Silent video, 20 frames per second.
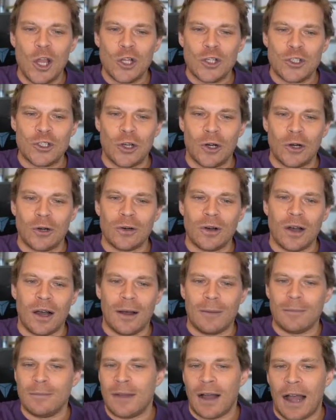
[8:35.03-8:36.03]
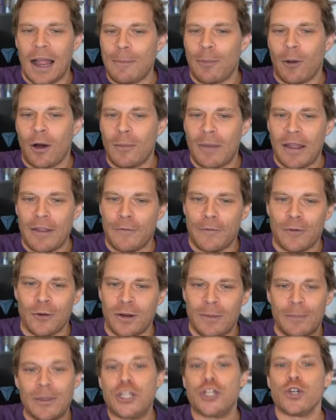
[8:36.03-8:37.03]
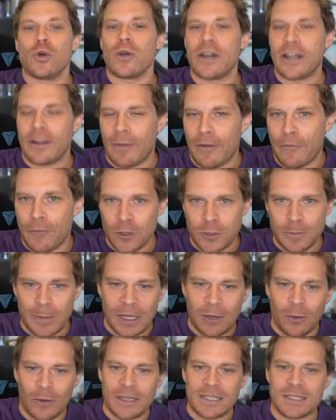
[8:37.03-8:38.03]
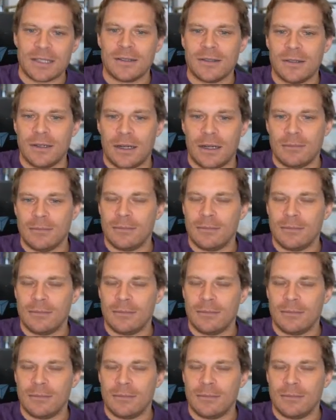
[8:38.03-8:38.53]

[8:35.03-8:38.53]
So I bought my majority of my first Bitcoins.